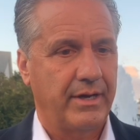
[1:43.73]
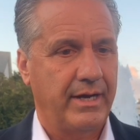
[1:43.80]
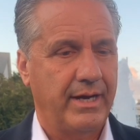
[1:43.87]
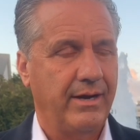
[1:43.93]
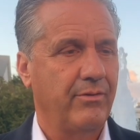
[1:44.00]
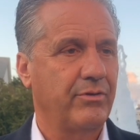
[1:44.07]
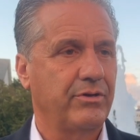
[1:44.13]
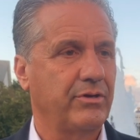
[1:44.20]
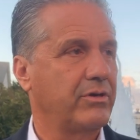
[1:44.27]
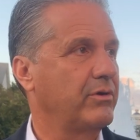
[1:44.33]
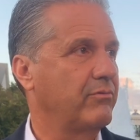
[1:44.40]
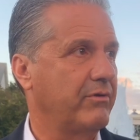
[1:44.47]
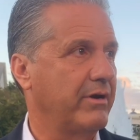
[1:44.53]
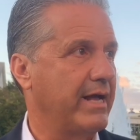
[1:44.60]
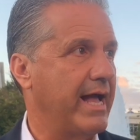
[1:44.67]
how are you going
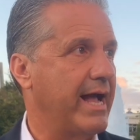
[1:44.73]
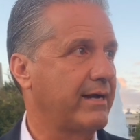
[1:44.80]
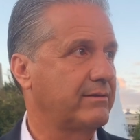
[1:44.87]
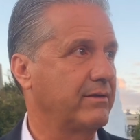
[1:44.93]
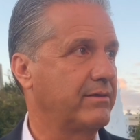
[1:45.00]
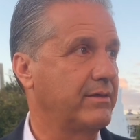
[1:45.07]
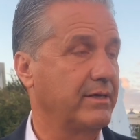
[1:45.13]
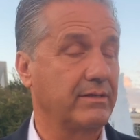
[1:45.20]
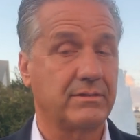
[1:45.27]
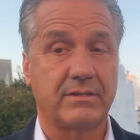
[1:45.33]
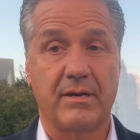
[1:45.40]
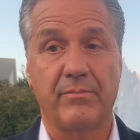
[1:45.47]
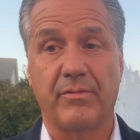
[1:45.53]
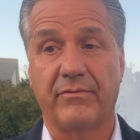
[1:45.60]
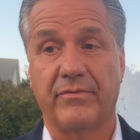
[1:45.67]
to react to things.
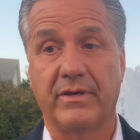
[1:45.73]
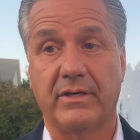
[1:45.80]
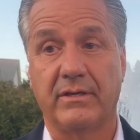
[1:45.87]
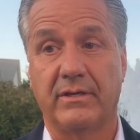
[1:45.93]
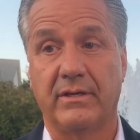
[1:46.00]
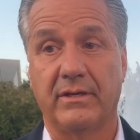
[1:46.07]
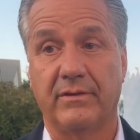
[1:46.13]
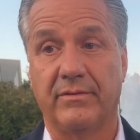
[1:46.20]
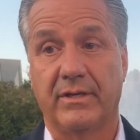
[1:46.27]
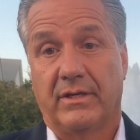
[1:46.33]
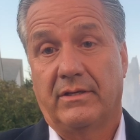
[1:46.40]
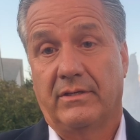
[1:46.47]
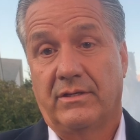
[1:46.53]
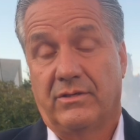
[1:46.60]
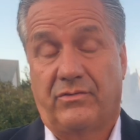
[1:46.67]
Some of it
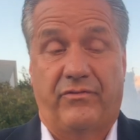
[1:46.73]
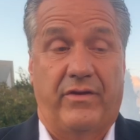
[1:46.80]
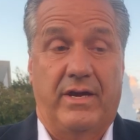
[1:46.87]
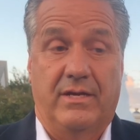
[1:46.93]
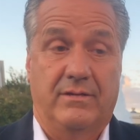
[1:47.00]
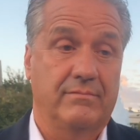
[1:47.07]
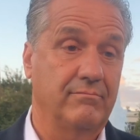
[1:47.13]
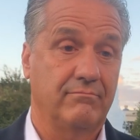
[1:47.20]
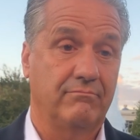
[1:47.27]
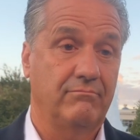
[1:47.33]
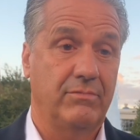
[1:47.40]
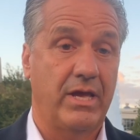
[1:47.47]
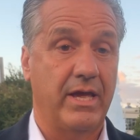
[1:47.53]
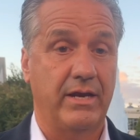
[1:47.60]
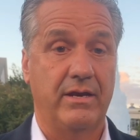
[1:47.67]
is fate.
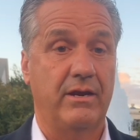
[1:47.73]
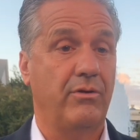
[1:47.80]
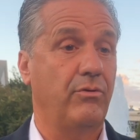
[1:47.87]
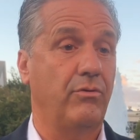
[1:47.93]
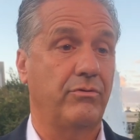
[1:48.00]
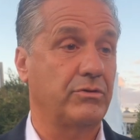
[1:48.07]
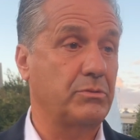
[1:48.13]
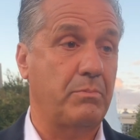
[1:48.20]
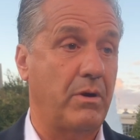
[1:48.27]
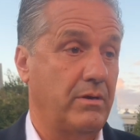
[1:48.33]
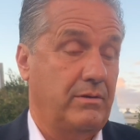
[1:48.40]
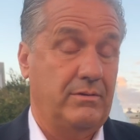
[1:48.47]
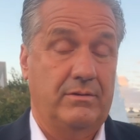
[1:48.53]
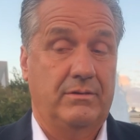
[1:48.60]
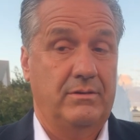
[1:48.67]
You had no response,
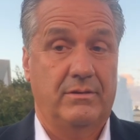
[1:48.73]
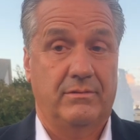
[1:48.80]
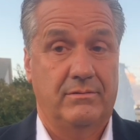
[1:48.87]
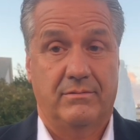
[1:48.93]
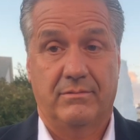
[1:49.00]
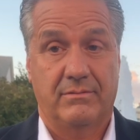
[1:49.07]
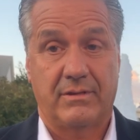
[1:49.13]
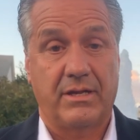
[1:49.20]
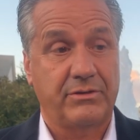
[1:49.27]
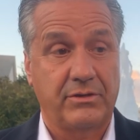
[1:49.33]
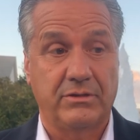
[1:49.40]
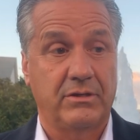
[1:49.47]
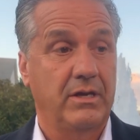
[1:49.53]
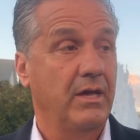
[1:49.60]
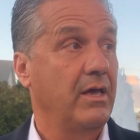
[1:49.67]

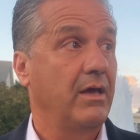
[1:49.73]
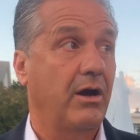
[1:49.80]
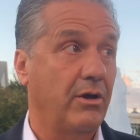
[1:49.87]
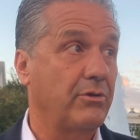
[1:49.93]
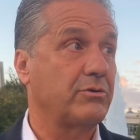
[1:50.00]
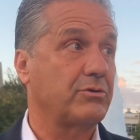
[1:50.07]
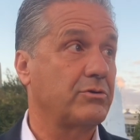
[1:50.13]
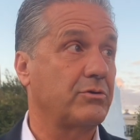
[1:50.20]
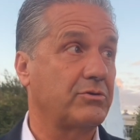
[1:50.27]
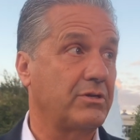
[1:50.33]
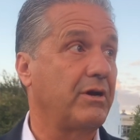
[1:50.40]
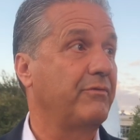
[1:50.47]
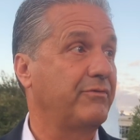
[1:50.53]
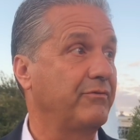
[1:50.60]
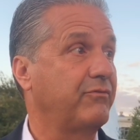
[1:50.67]
nothing. Others are
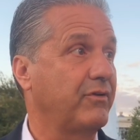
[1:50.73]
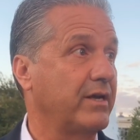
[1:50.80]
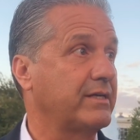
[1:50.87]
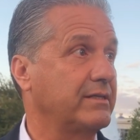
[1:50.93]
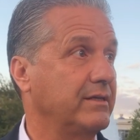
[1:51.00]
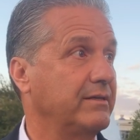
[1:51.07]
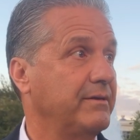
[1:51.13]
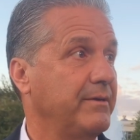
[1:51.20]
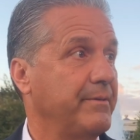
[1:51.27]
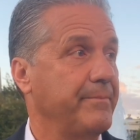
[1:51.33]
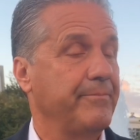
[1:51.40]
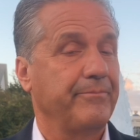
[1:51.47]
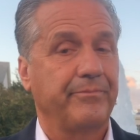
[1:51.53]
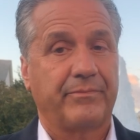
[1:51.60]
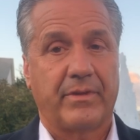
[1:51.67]
self-inflicted.
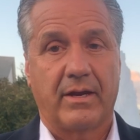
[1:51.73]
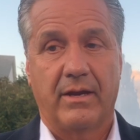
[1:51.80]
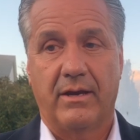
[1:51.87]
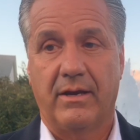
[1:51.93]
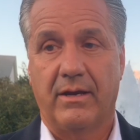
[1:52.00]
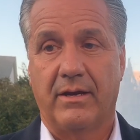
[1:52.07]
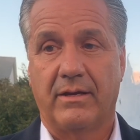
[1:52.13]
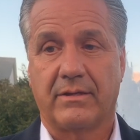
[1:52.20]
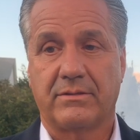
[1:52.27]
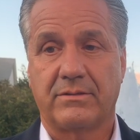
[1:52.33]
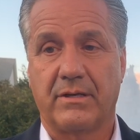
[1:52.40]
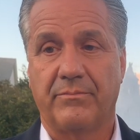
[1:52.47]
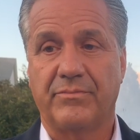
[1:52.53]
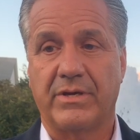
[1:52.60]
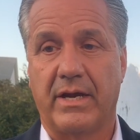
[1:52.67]
Uh,
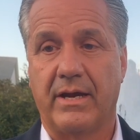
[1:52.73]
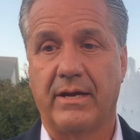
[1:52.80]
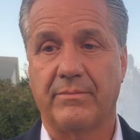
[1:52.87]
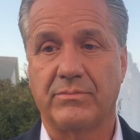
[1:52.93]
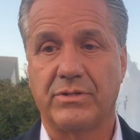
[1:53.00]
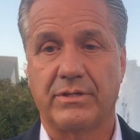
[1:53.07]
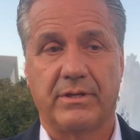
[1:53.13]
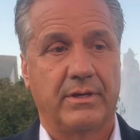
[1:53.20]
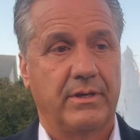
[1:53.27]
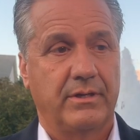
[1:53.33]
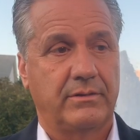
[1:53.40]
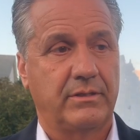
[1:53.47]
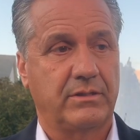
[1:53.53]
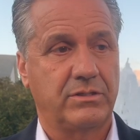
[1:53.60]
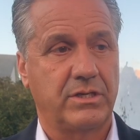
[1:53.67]
sometimes
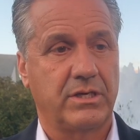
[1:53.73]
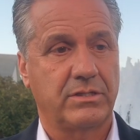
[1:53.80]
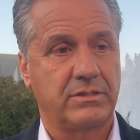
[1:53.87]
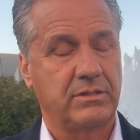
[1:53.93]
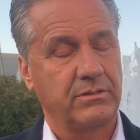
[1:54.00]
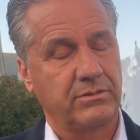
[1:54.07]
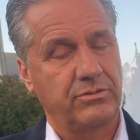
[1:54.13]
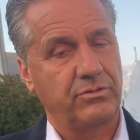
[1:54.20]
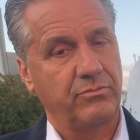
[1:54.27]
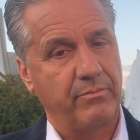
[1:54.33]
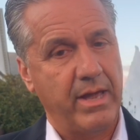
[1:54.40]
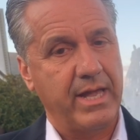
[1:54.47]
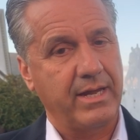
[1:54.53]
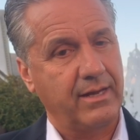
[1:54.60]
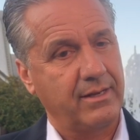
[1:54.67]
decisions you
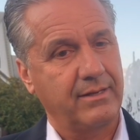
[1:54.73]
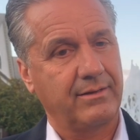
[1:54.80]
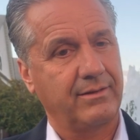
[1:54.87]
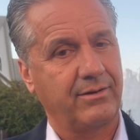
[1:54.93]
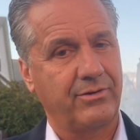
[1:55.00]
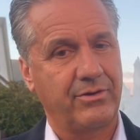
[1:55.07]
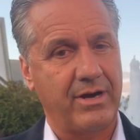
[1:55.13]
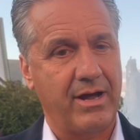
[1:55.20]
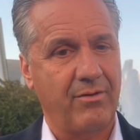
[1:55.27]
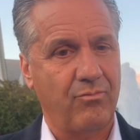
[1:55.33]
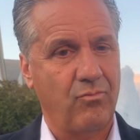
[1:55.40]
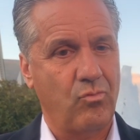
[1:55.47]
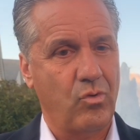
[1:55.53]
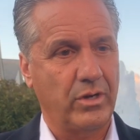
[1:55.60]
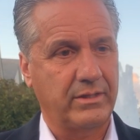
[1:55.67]
make are not
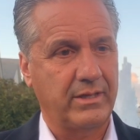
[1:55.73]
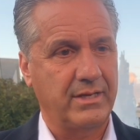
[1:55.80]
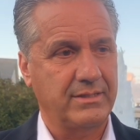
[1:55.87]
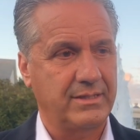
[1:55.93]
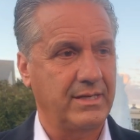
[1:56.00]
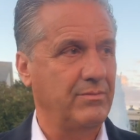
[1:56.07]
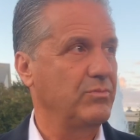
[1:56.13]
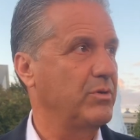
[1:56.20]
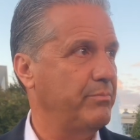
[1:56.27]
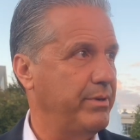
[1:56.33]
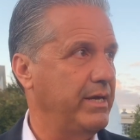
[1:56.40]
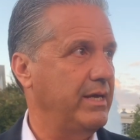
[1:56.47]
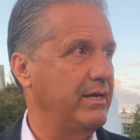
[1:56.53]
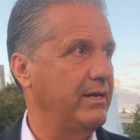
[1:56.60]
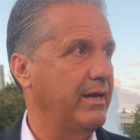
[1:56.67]
what they seem to
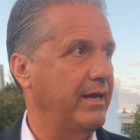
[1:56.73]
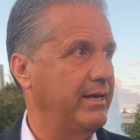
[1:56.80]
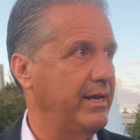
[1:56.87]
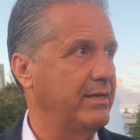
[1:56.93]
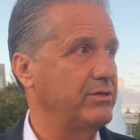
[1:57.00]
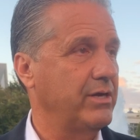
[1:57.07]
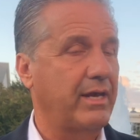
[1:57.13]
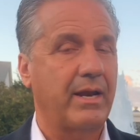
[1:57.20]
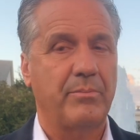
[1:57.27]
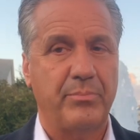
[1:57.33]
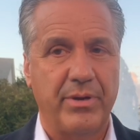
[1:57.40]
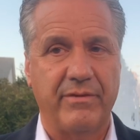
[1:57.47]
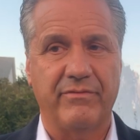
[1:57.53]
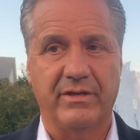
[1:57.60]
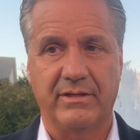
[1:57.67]
be, and then you got to
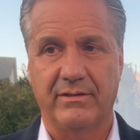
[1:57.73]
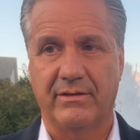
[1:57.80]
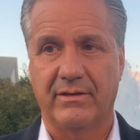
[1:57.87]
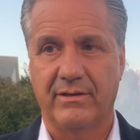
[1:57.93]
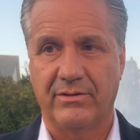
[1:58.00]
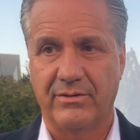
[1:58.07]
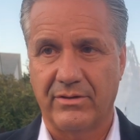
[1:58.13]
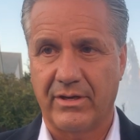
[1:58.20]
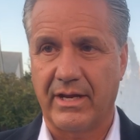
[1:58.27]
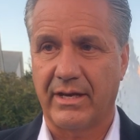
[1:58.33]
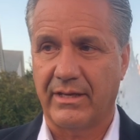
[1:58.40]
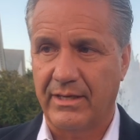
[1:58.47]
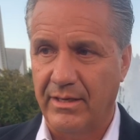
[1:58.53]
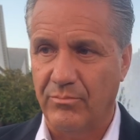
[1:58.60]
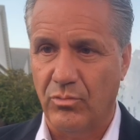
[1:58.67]
pivot, and then you got to
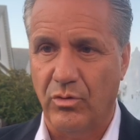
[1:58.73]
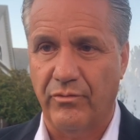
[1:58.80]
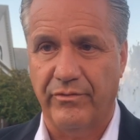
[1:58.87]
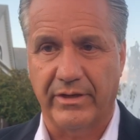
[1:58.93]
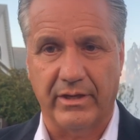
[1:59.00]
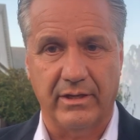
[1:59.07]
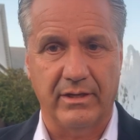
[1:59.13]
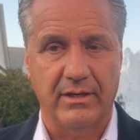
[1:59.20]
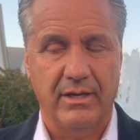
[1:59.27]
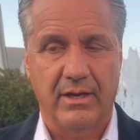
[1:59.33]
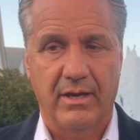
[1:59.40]
keep moving. And